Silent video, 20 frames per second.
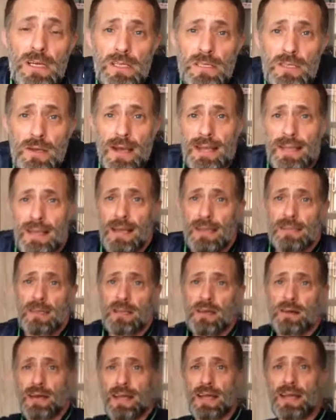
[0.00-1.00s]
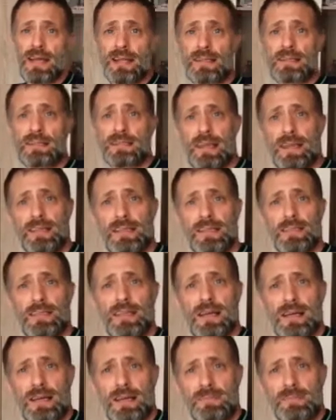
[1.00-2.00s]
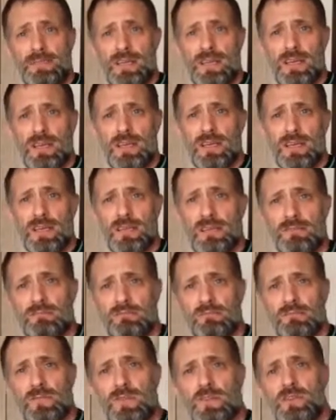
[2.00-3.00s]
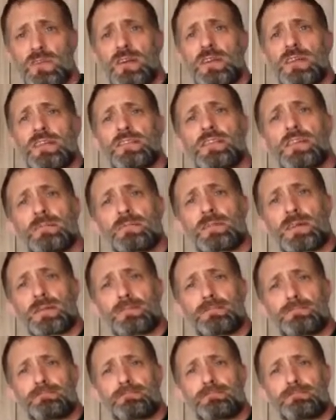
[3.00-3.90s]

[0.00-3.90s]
So I'd like to go ahead and take this time to show you something.